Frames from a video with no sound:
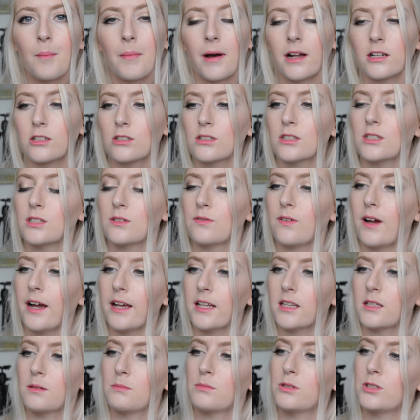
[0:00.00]
I just
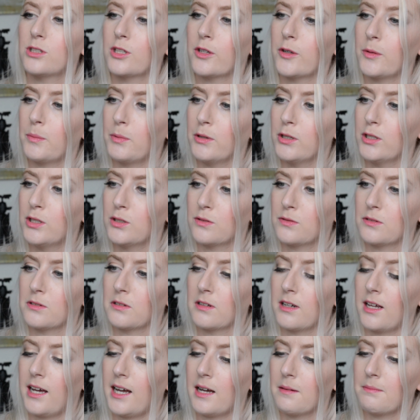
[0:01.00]
find them so
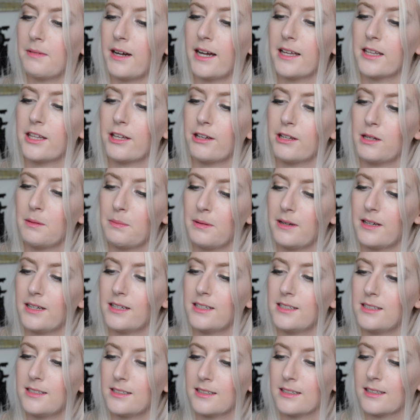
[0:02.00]
beautiful. Like, am I the only
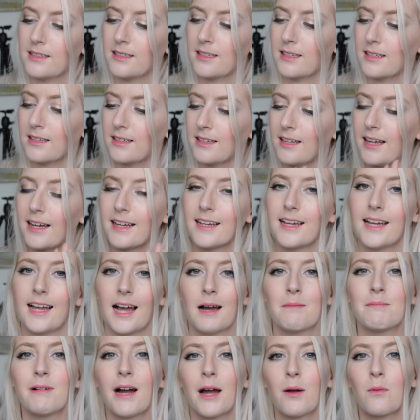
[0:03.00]
person, like,
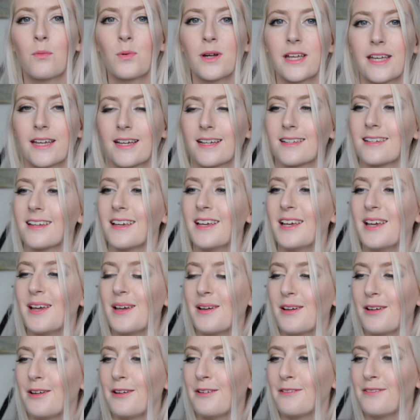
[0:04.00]
am I weird,
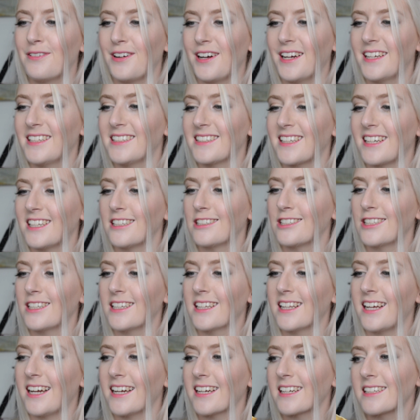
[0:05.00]
who finds
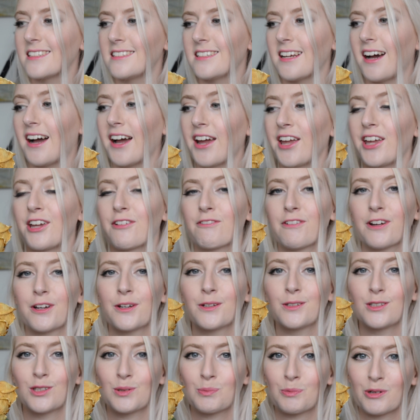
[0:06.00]
actually like dying
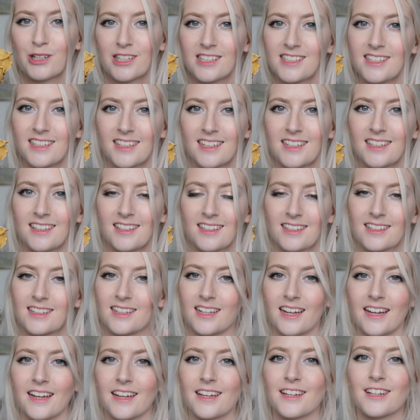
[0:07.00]
roses prettier than
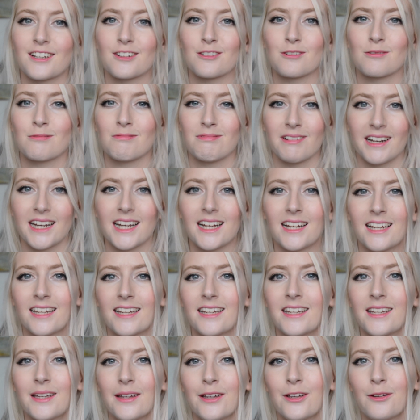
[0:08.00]
like
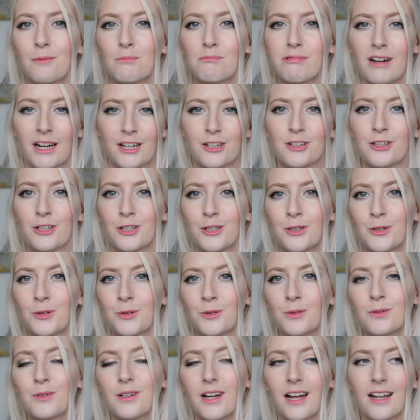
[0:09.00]
really brand
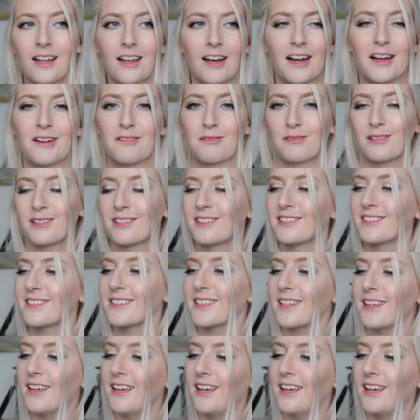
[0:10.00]
new alive ones?